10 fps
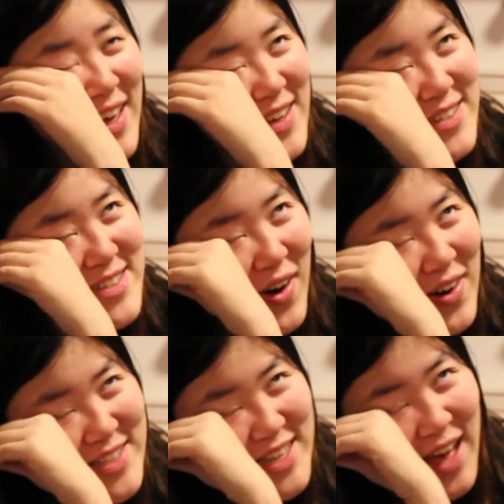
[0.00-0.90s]
And
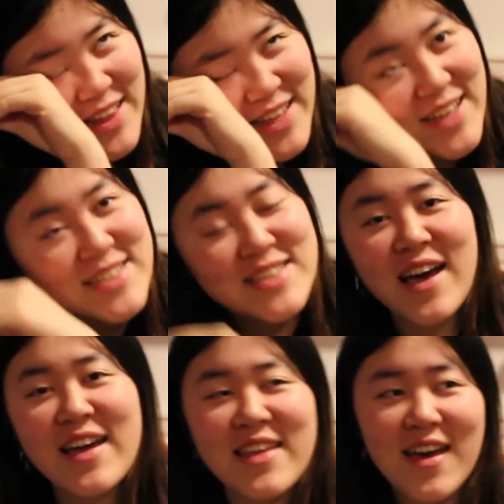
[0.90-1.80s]
Tally is
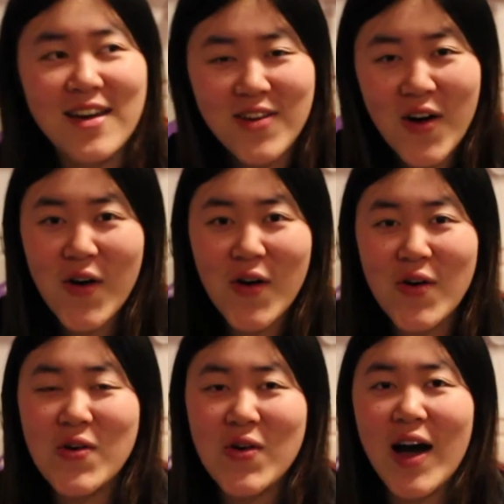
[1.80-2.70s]
like,
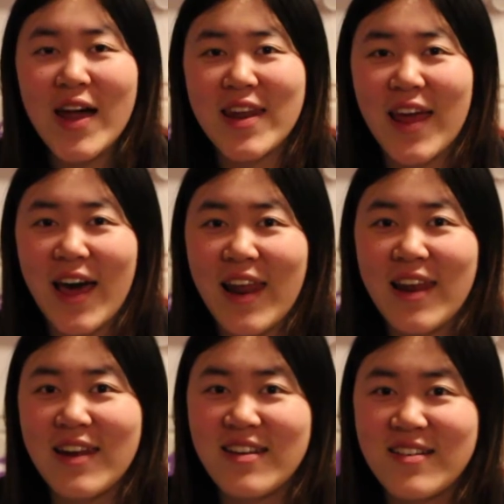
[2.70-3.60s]
no! And
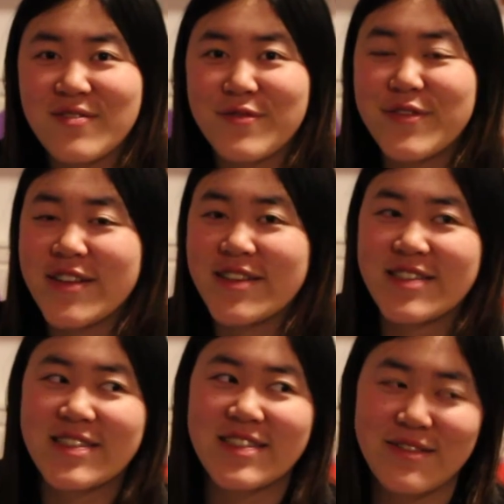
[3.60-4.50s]
then we'll
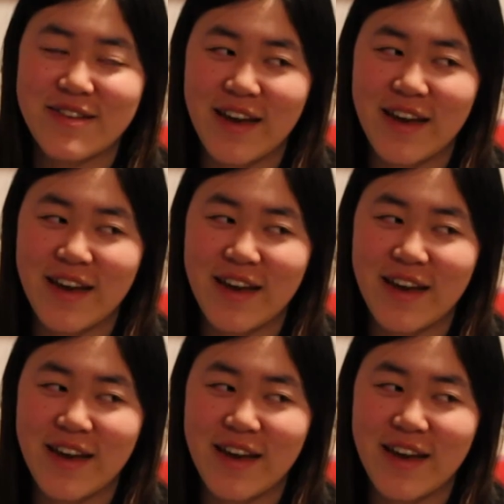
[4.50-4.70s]
see what